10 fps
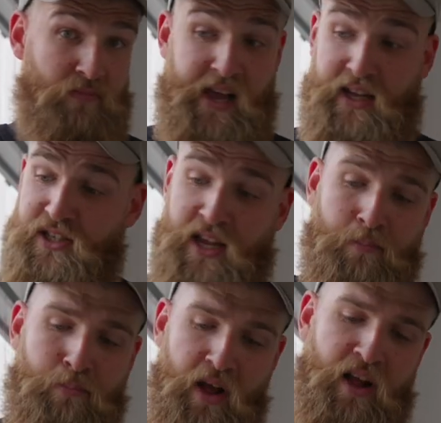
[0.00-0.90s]
like I
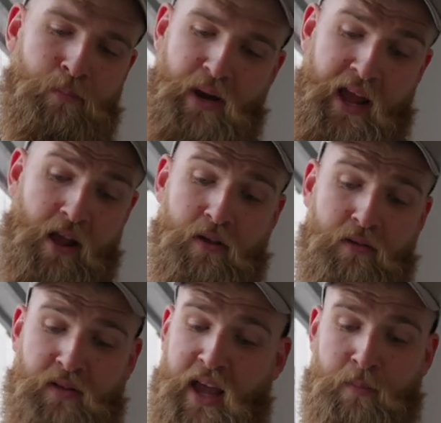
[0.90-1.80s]
said, plug and play,
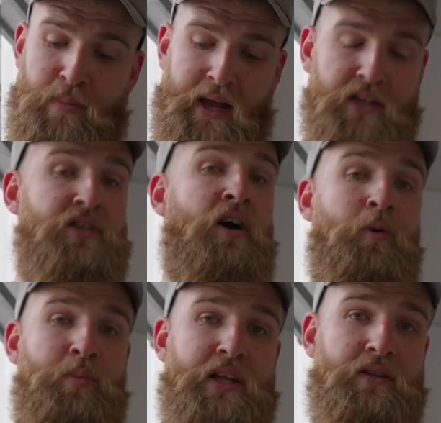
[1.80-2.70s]
take a package,
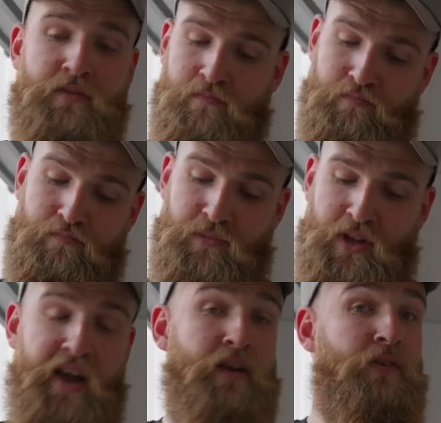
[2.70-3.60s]
open it,
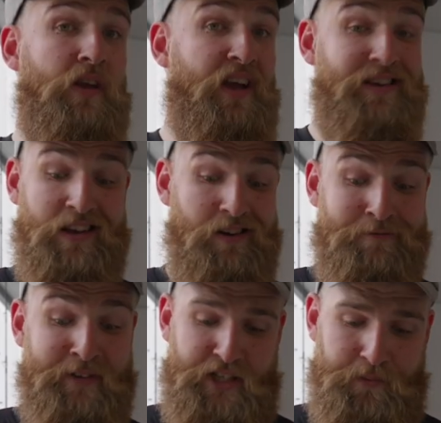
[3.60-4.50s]
tie it on your line and go
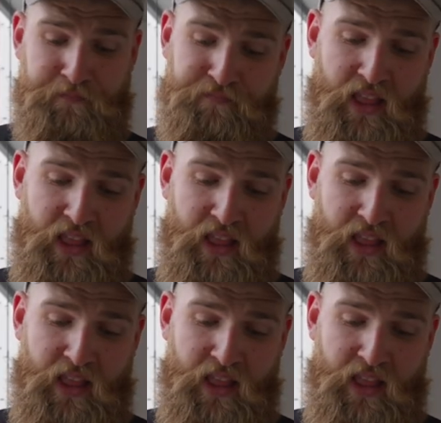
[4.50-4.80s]
fishing.